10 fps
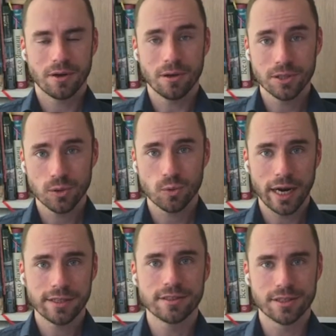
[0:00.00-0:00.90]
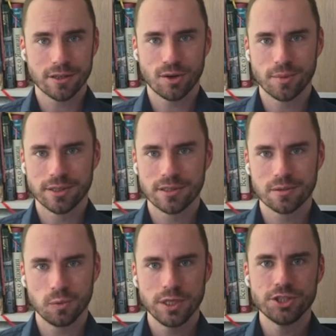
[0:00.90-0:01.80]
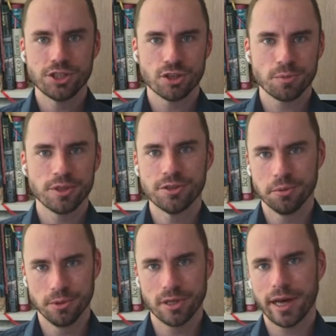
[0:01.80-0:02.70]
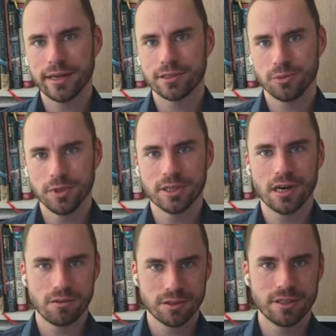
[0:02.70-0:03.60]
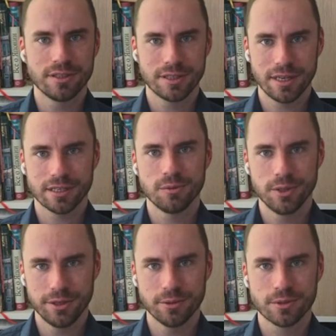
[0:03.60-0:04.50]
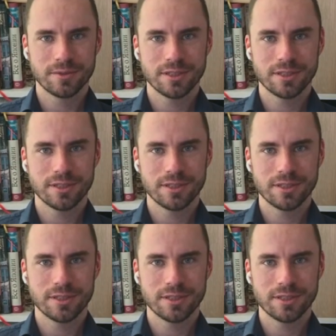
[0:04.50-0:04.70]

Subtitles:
Also write in the comments which topic you would like to be covered in the next videos.